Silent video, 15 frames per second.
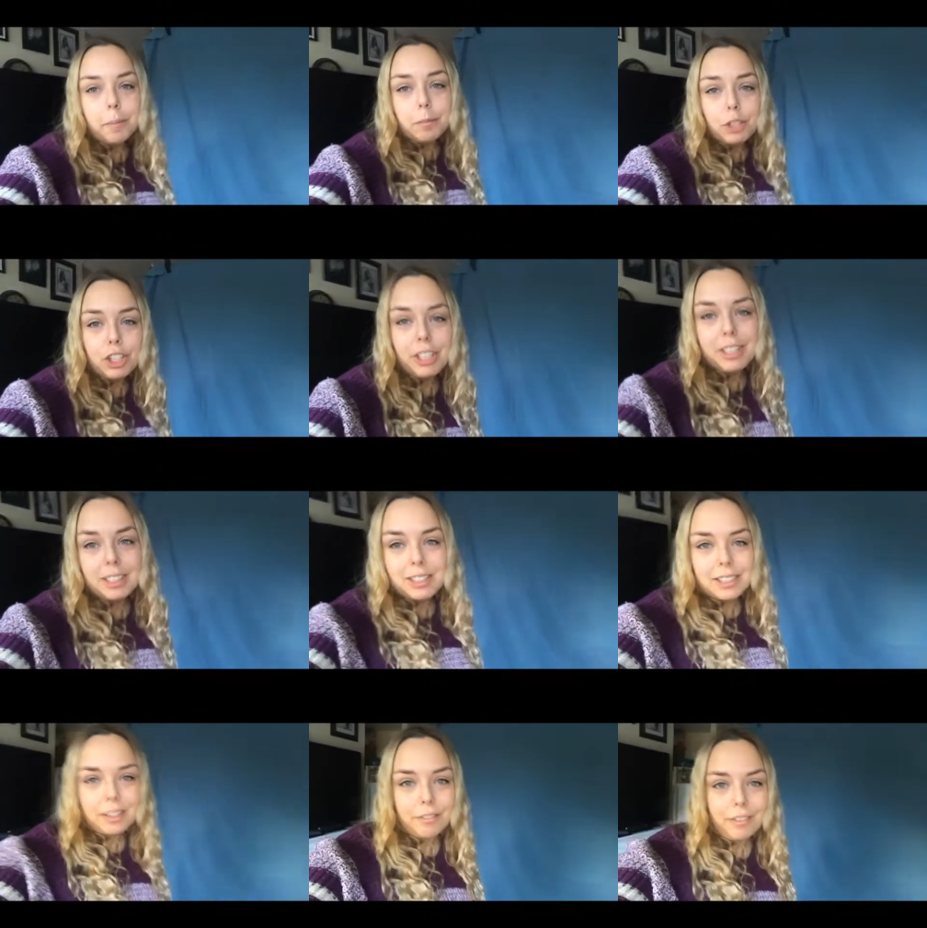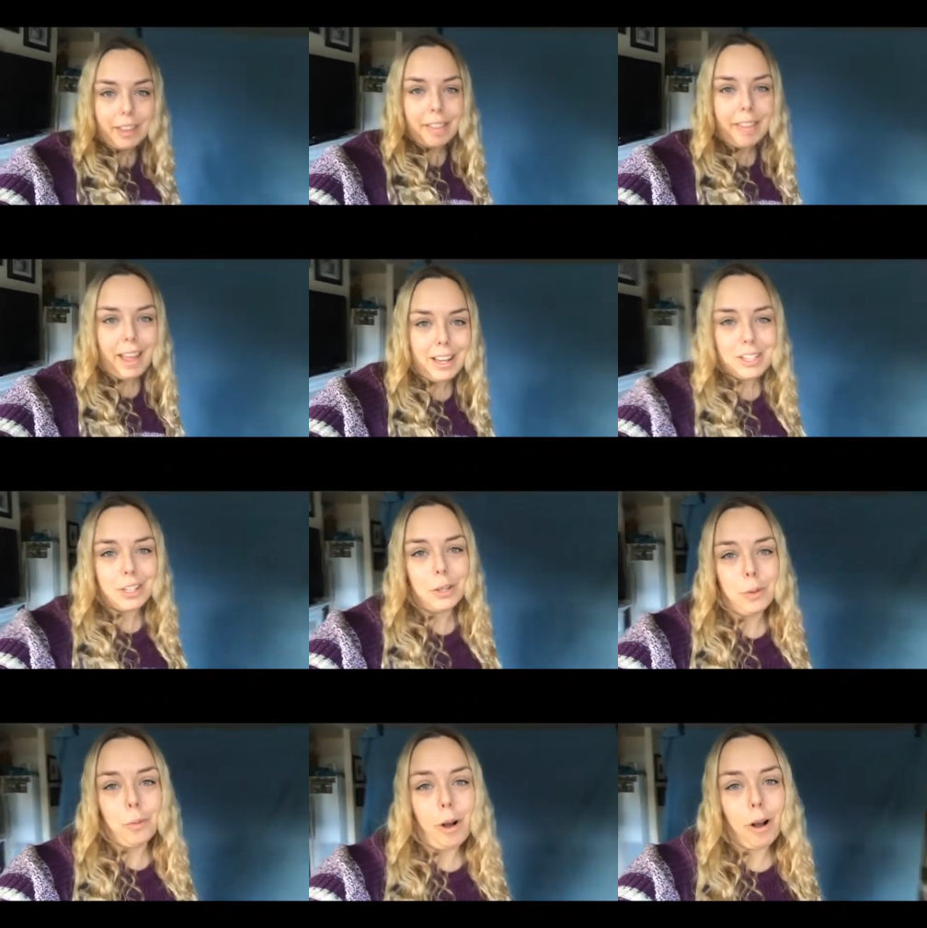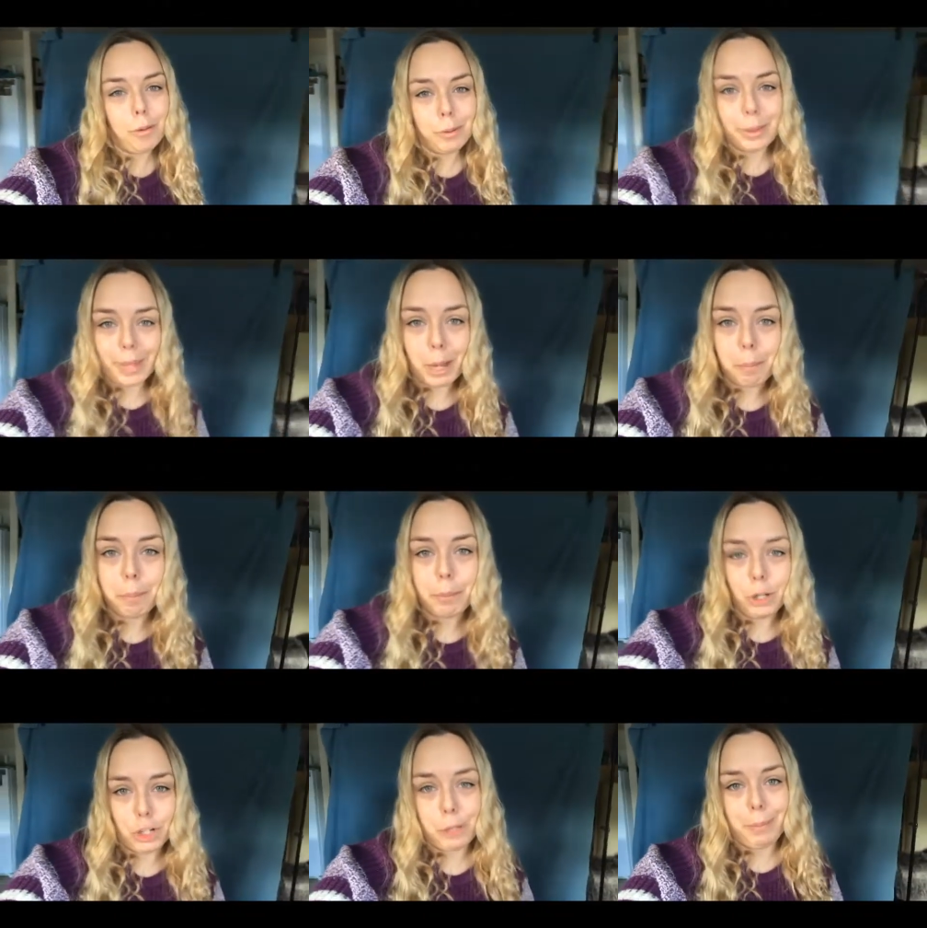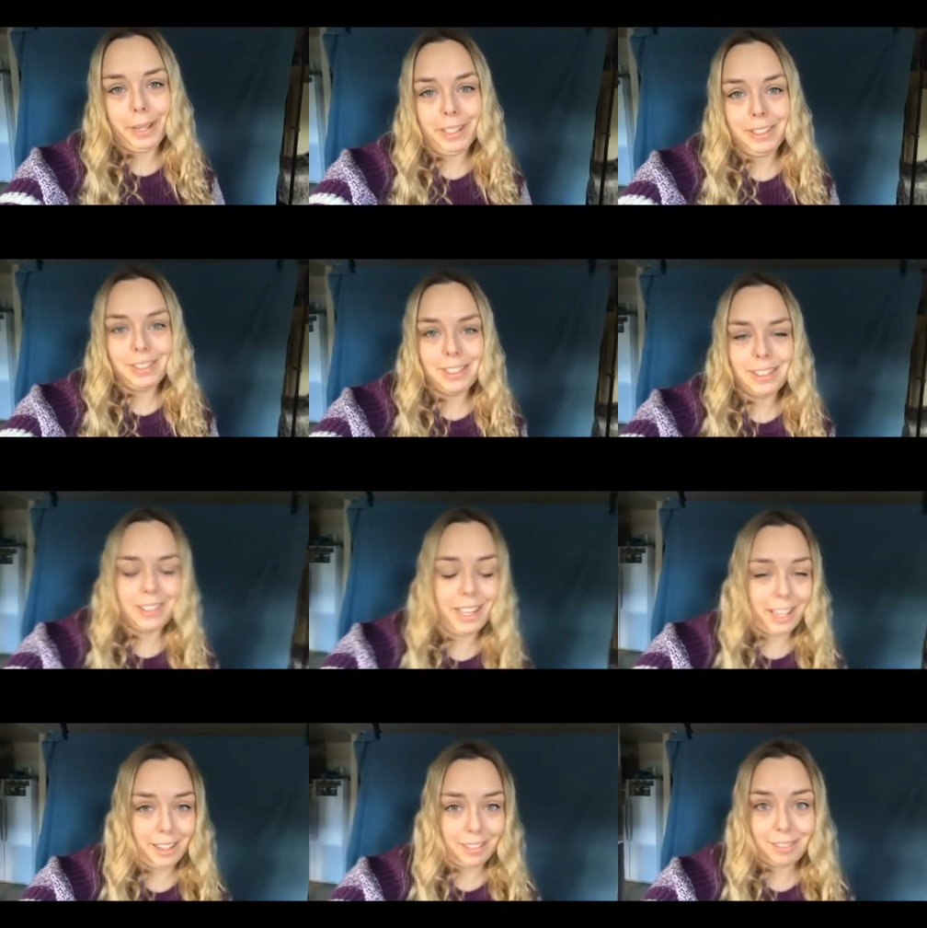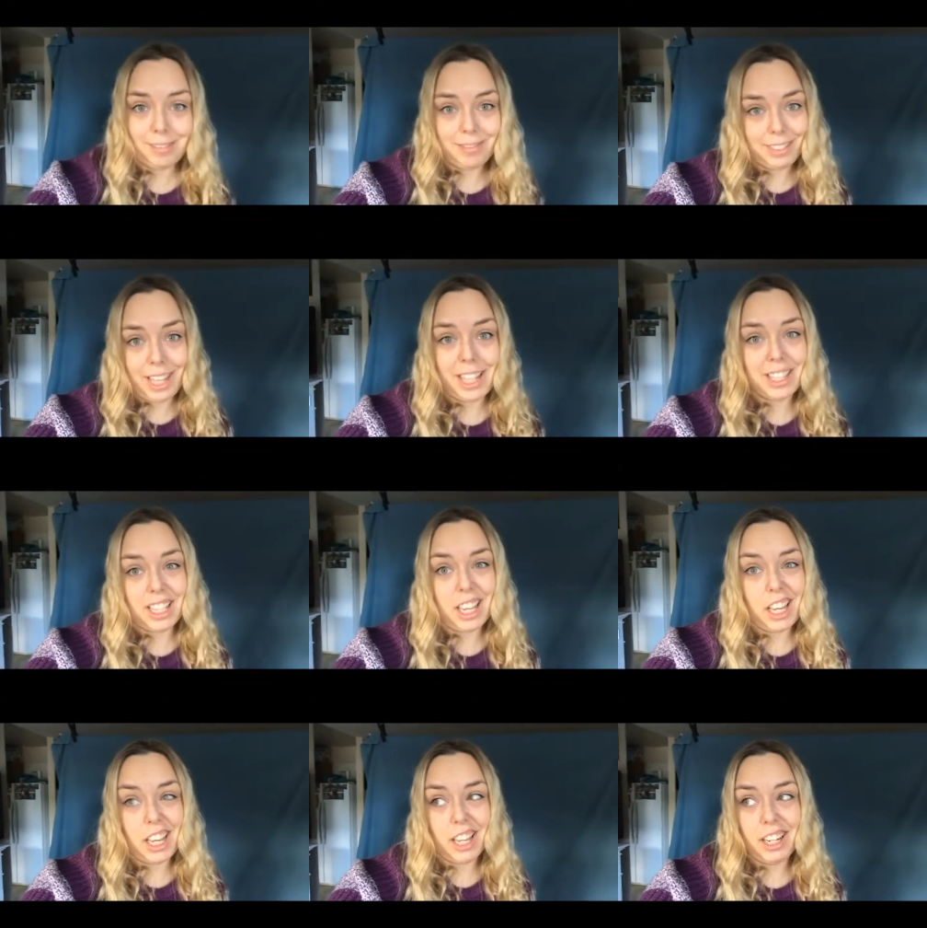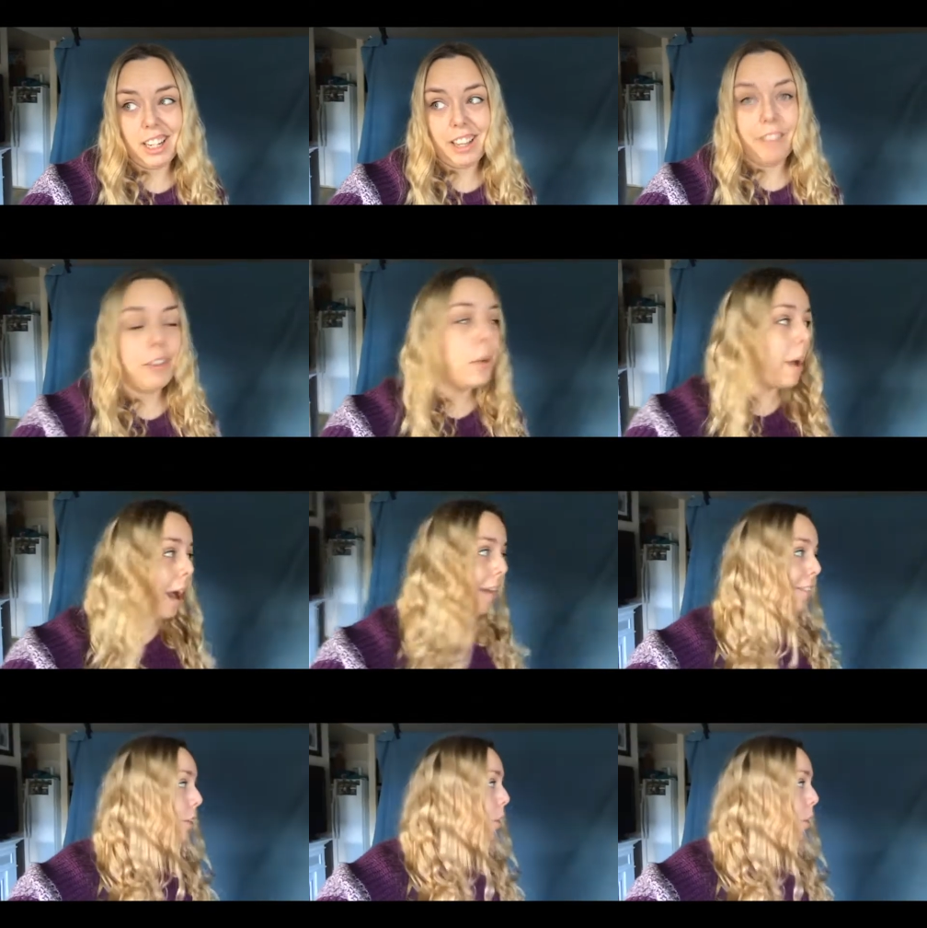sheets and stuff like that to the wall with like push pins. Like, that's it. If you have